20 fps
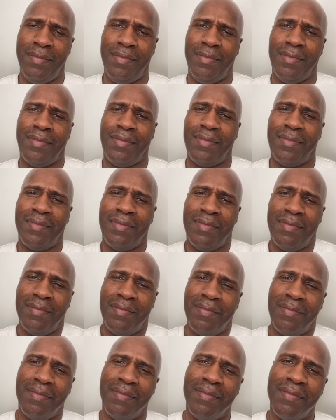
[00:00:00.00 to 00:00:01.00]

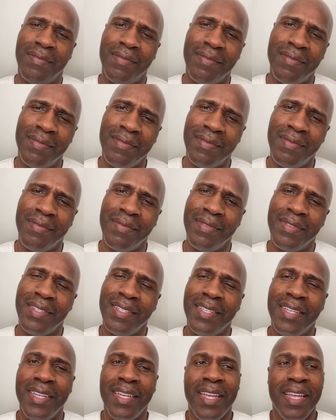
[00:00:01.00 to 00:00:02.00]

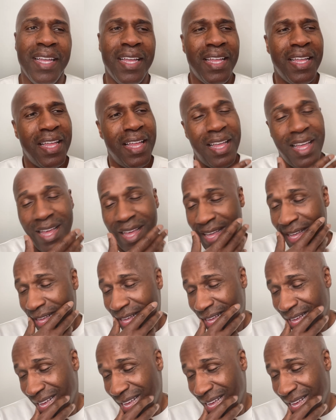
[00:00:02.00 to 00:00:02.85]
Nothing is said.